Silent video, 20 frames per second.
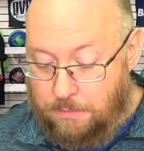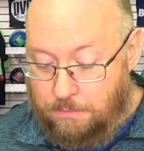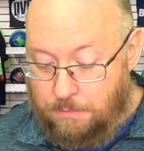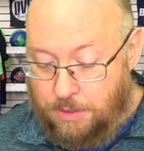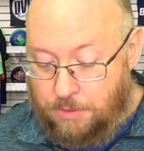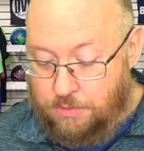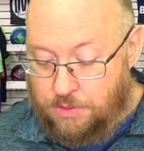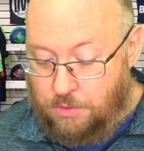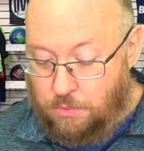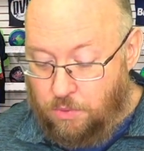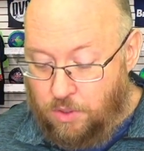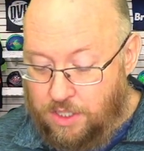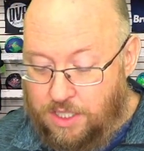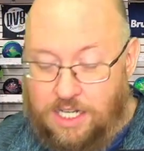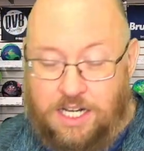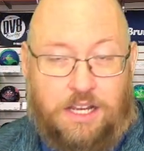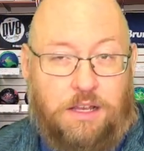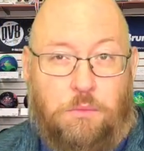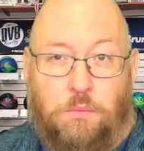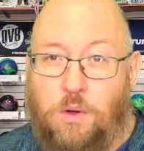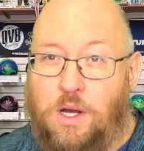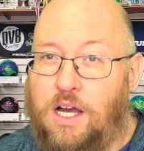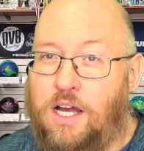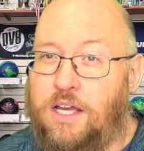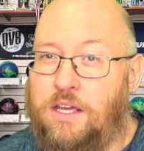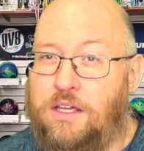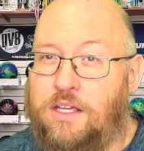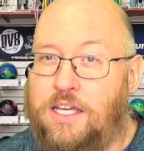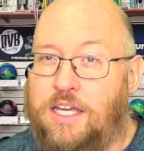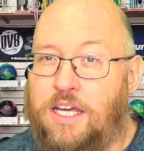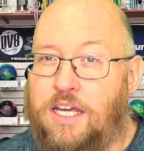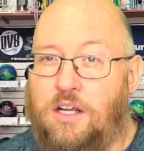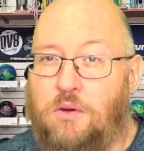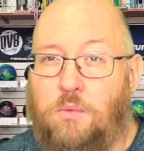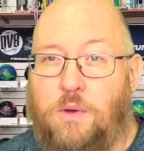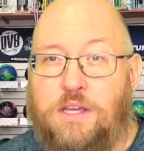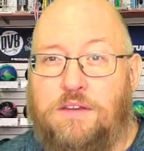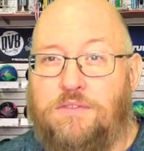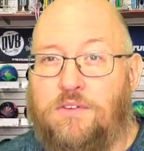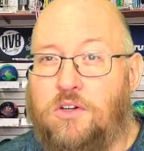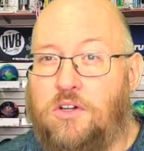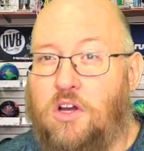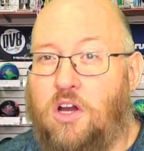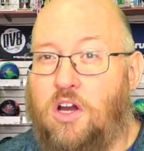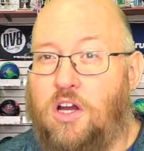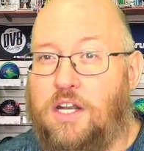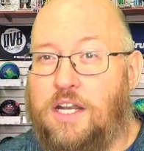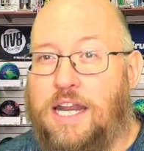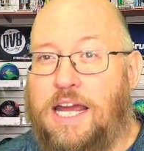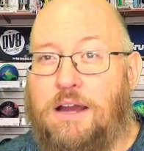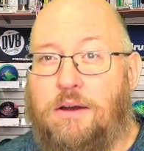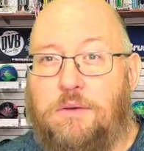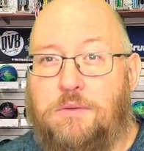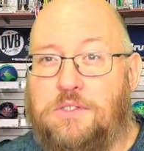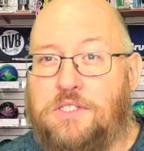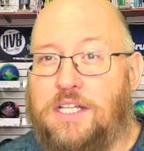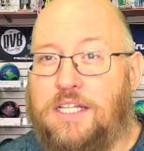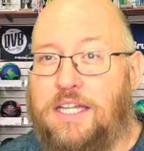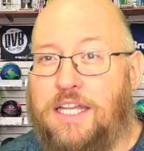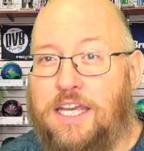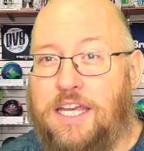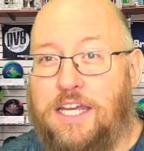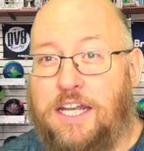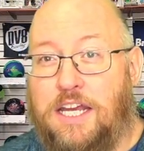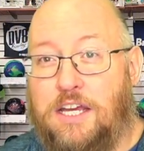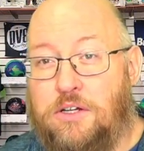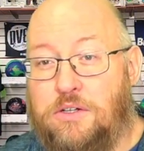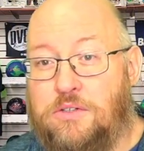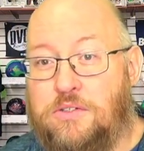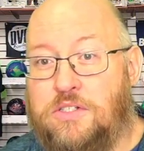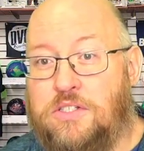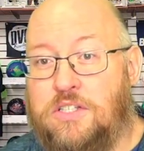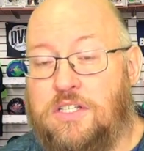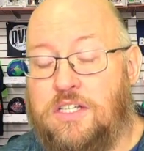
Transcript: It was the one that I kind of wavered on how I was going to lay it out.